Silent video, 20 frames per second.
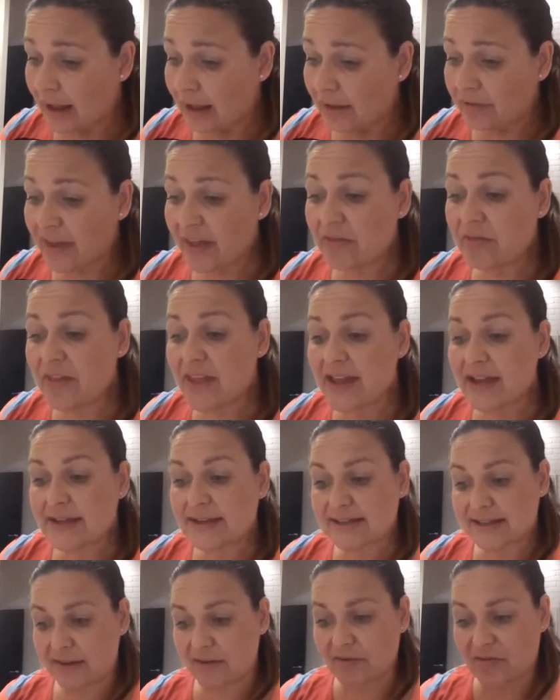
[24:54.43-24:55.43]
Then
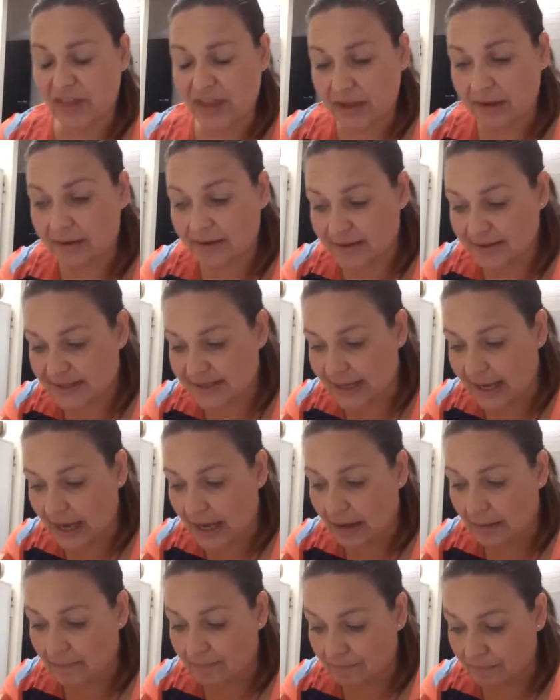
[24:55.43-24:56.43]
there's things
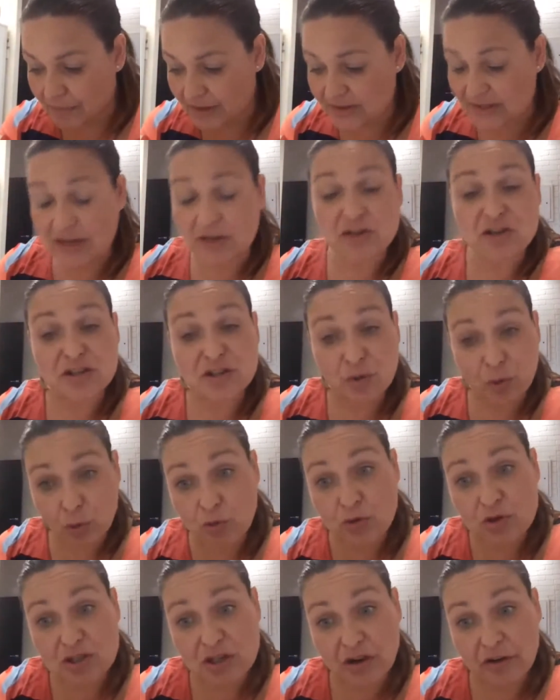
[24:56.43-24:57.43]
such as
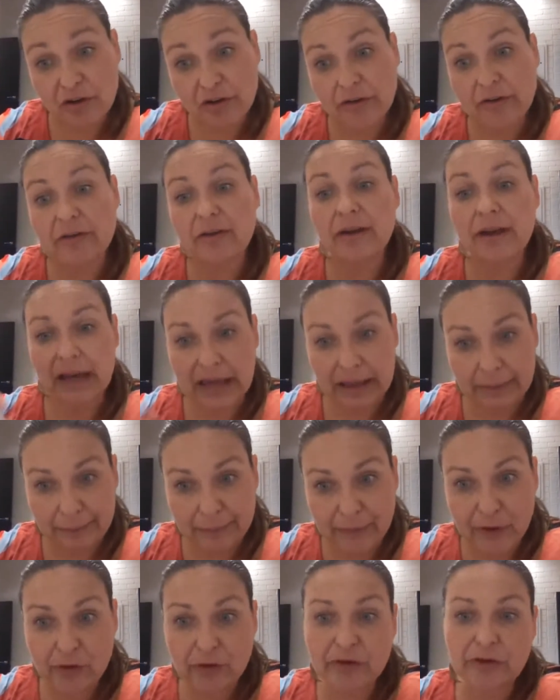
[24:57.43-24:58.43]

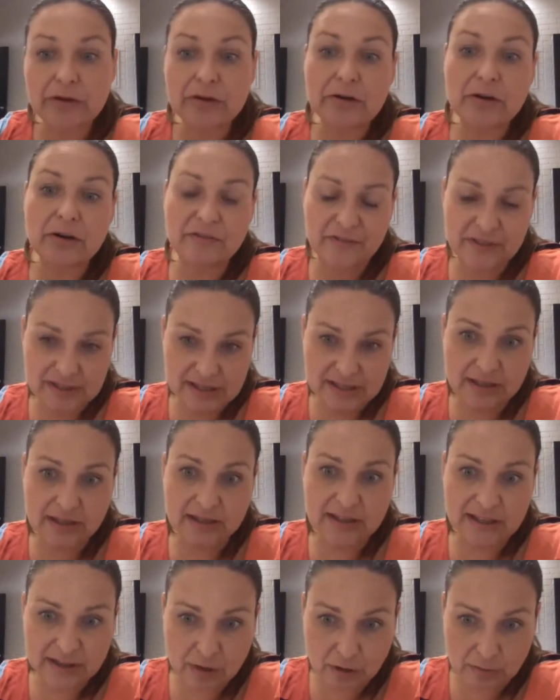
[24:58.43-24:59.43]
autoimmune
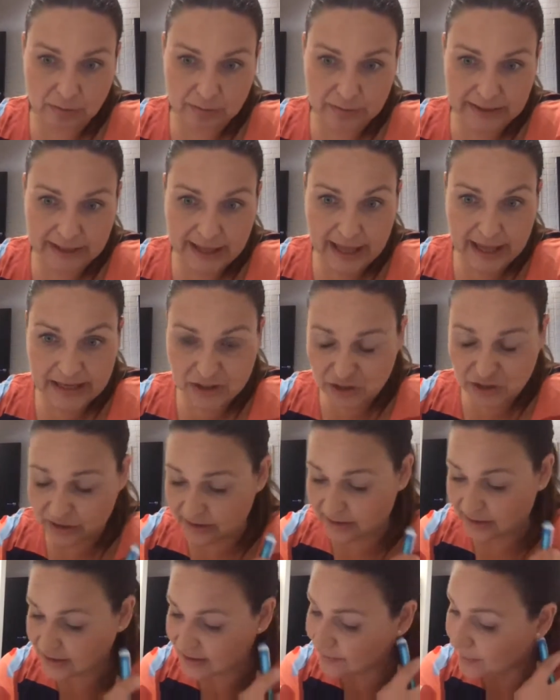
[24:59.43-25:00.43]
fertility
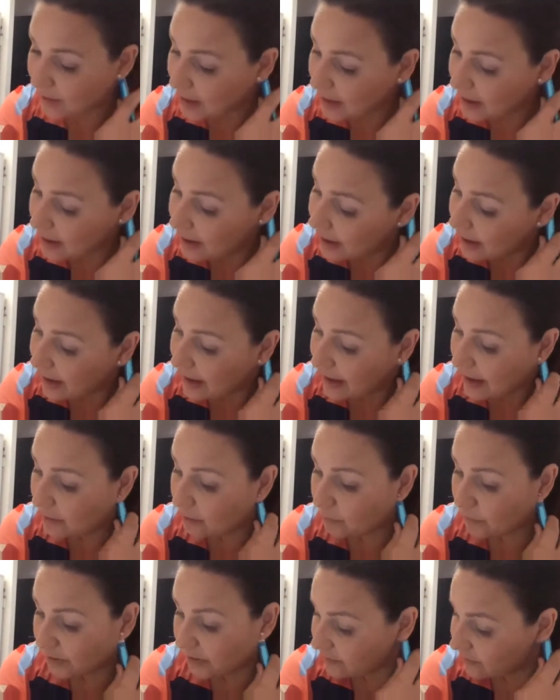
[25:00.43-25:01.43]
complications.
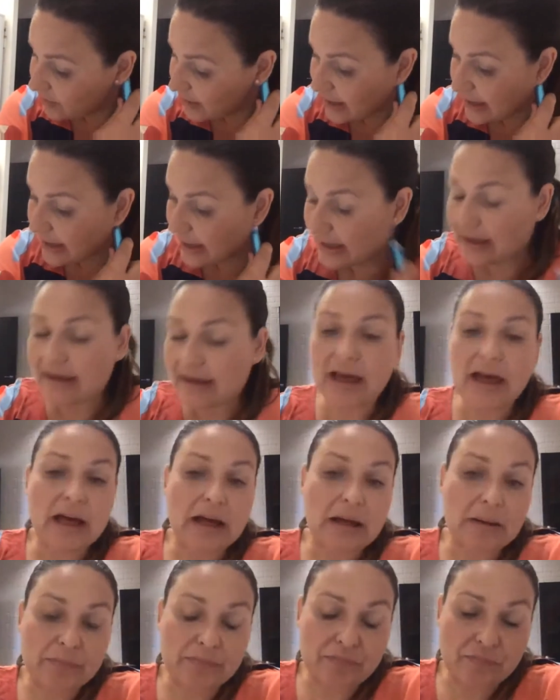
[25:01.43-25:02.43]
And one of the
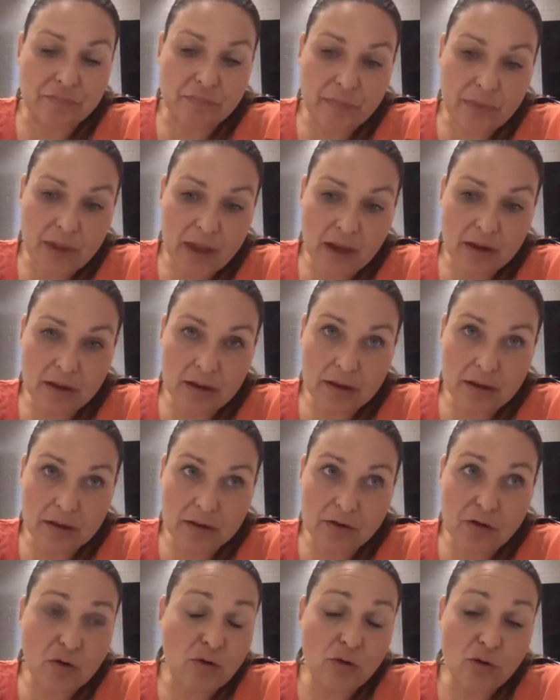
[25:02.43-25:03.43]

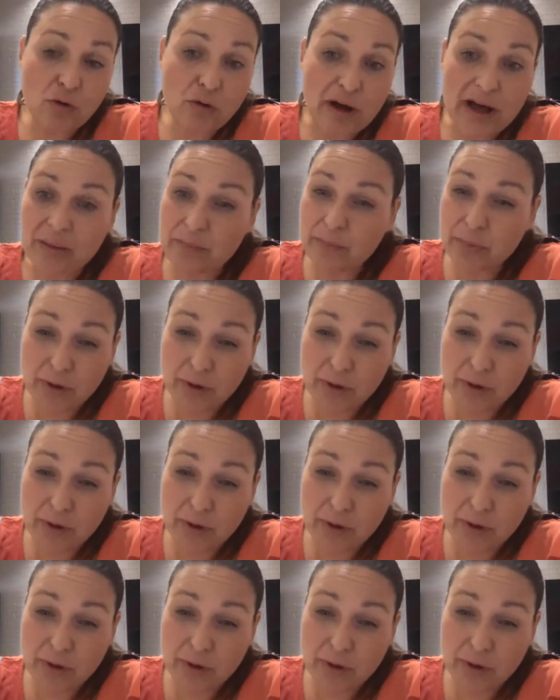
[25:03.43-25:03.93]
core and